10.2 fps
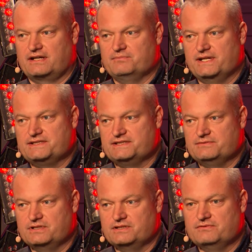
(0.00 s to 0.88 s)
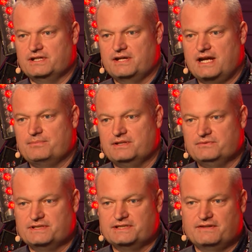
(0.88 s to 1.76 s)
competitor weren't really happy
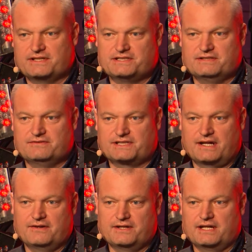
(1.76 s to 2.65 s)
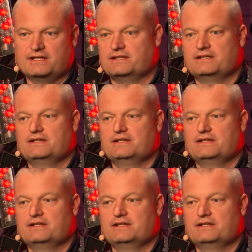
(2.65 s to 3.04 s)
with the direction it was going in.